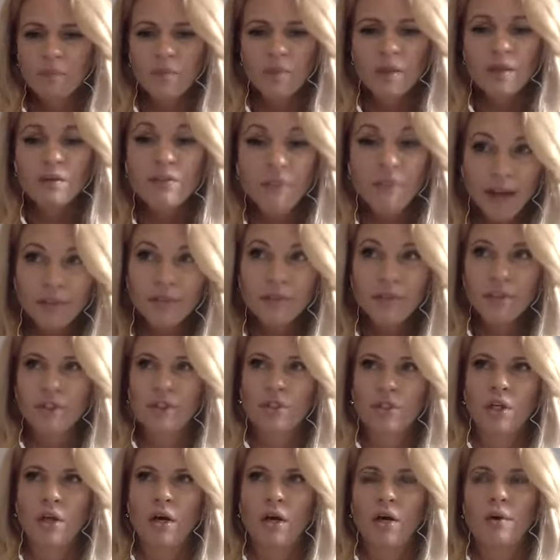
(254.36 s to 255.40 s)
5
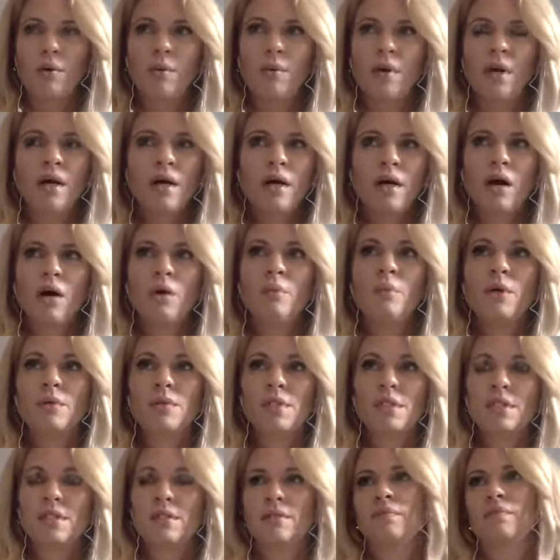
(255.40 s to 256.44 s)
years ago,
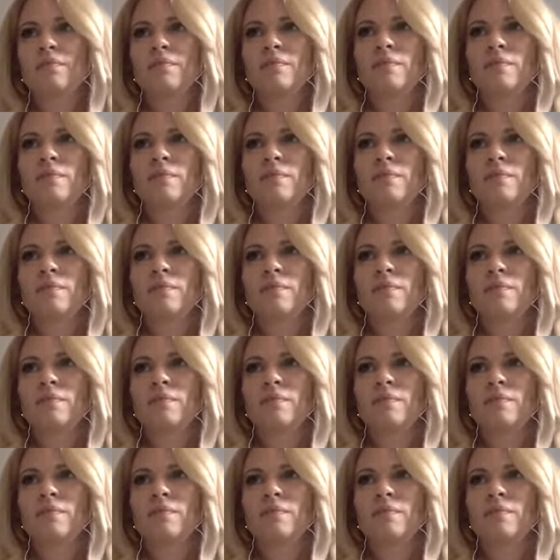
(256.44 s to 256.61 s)
almost